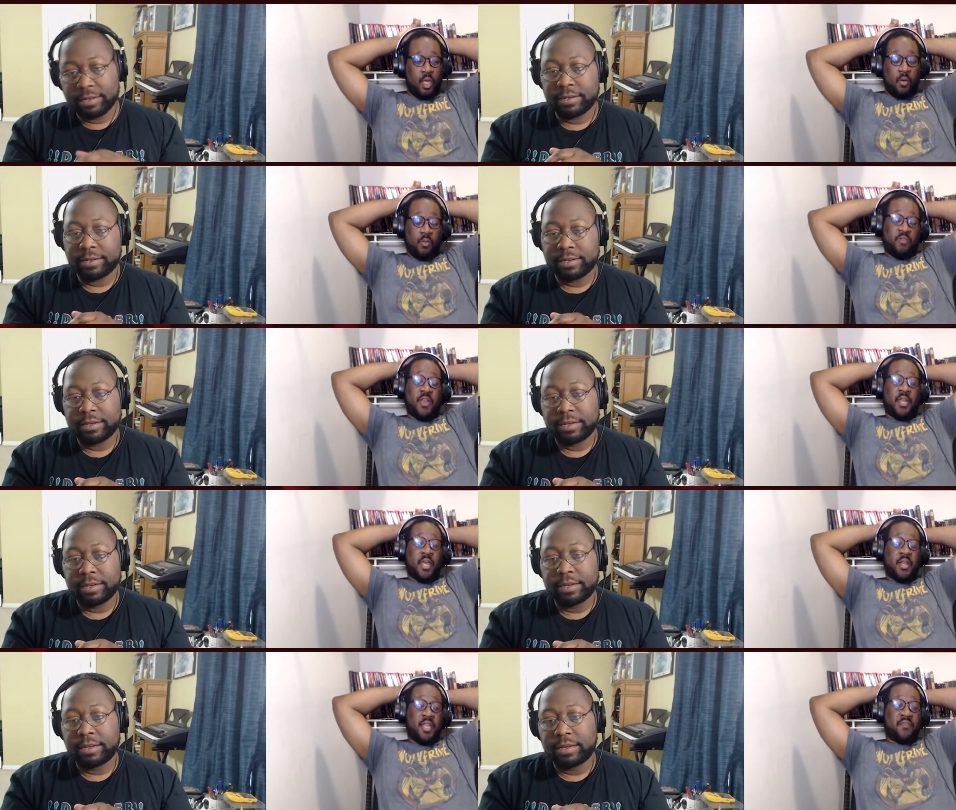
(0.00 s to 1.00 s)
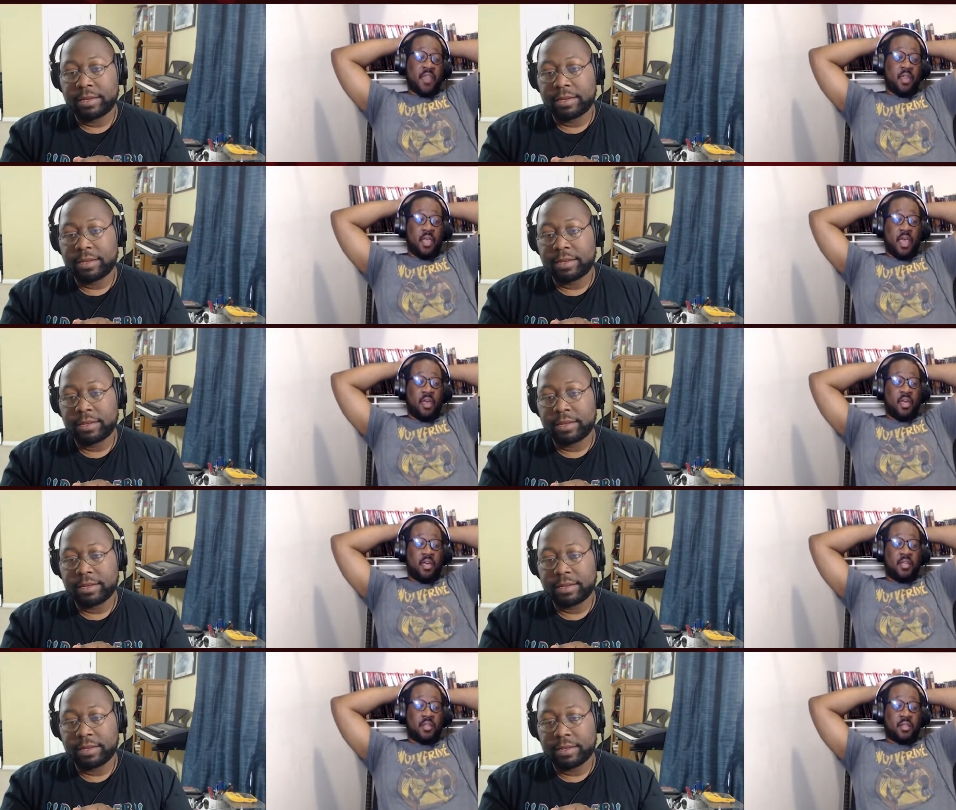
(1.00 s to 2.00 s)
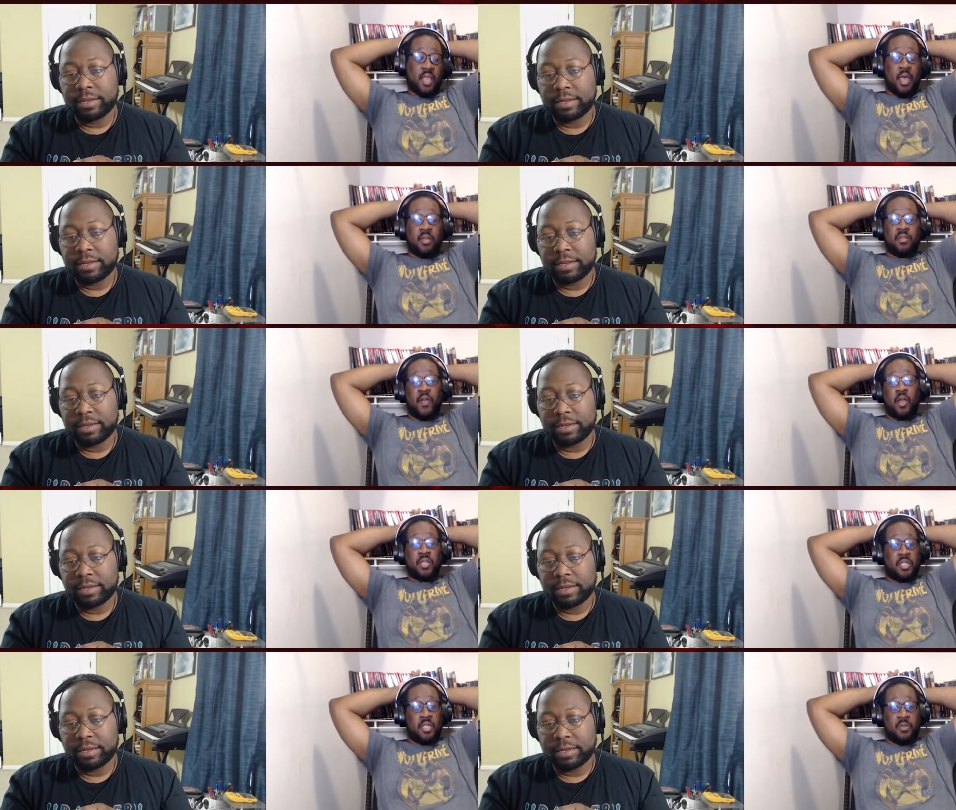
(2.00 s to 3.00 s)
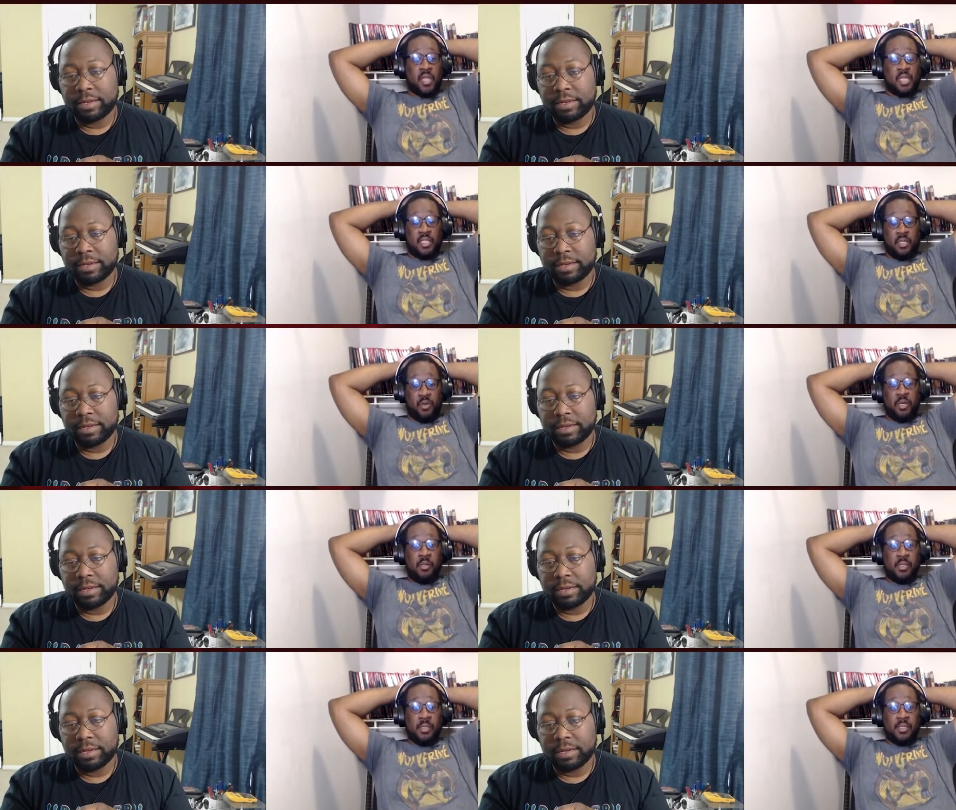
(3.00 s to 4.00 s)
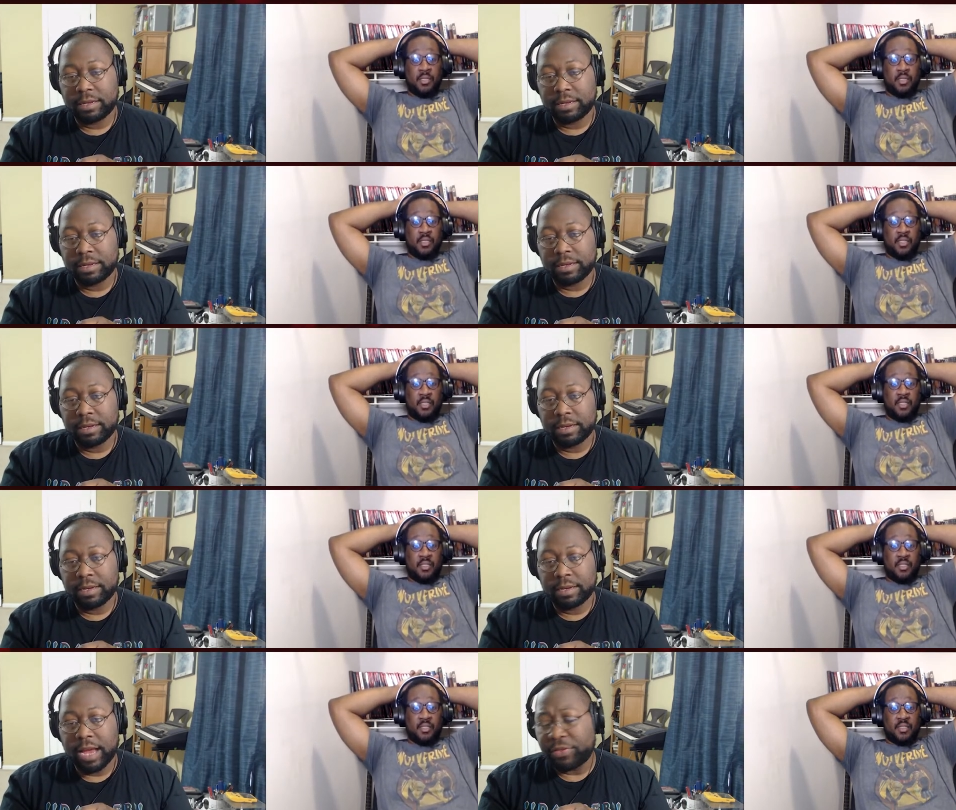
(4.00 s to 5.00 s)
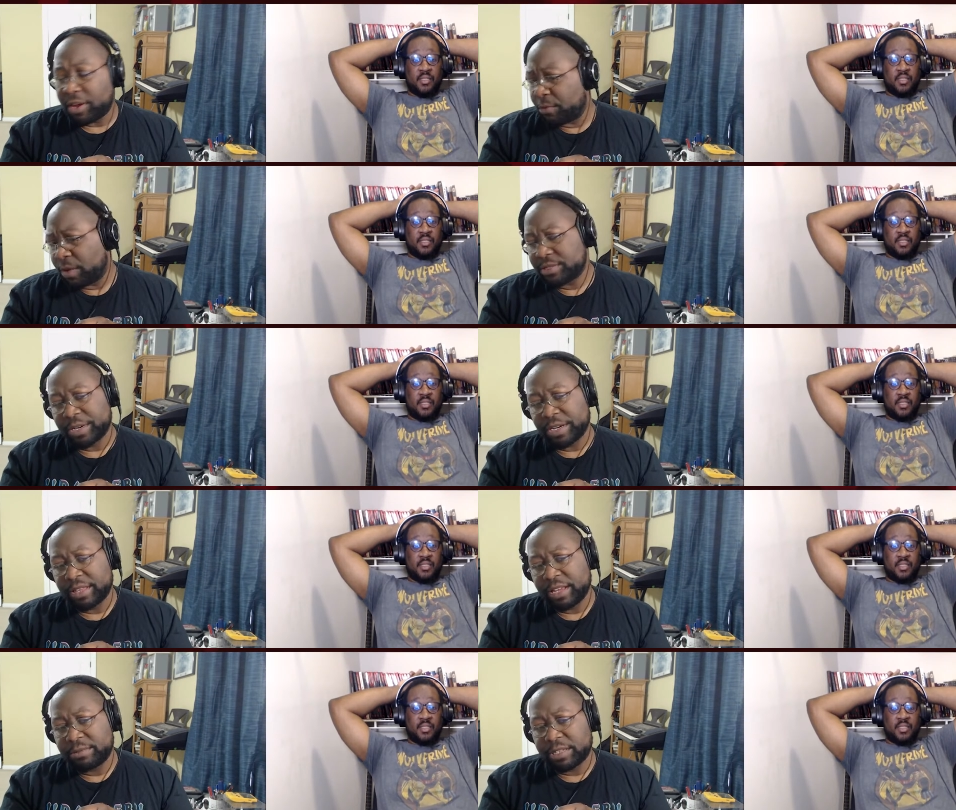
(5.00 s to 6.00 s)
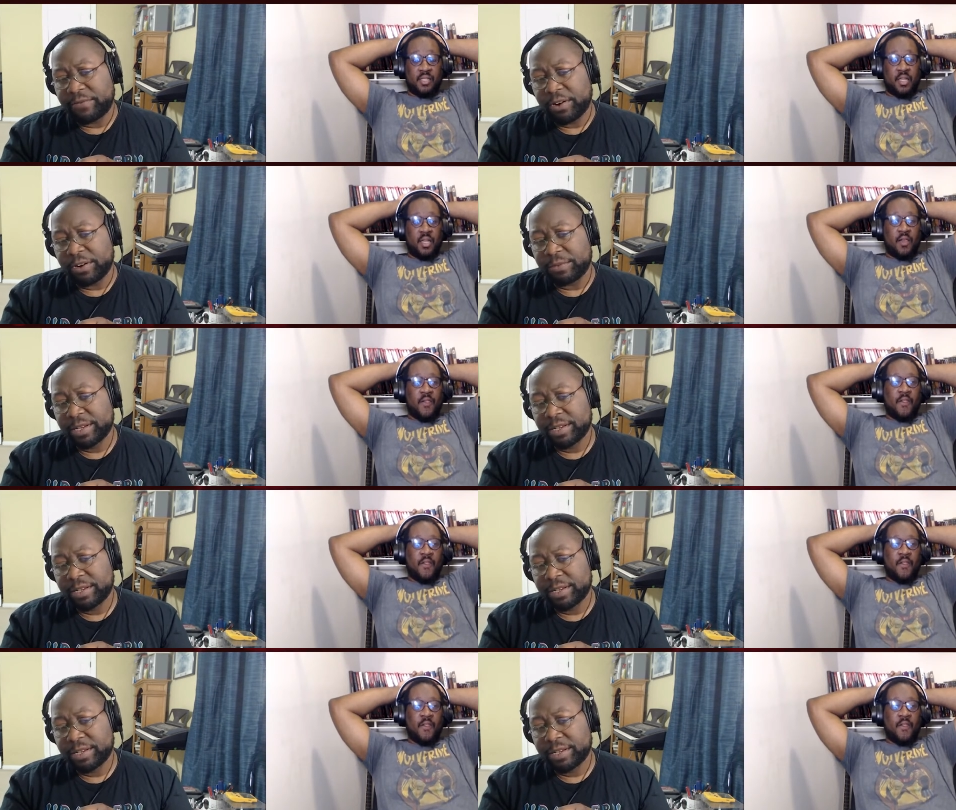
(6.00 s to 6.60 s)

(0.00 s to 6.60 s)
Speaker 1: We'll find out if that uh the House of Harkness show is actually real.
Speaker 2: I thought it was real. I thought it was confirmed.